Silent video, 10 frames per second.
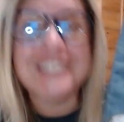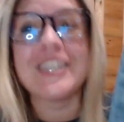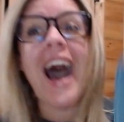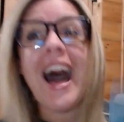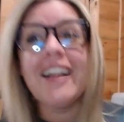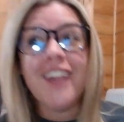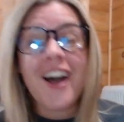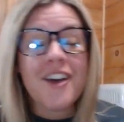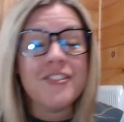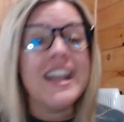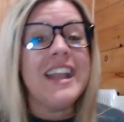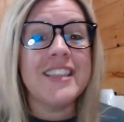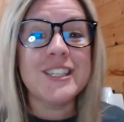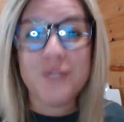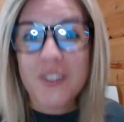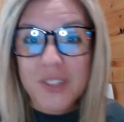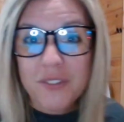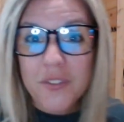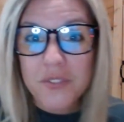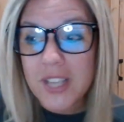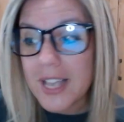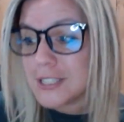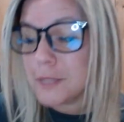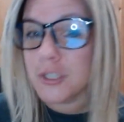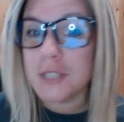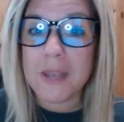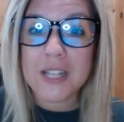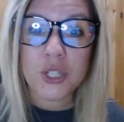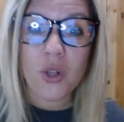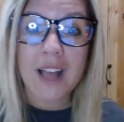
So I love this fifty fifty customer special.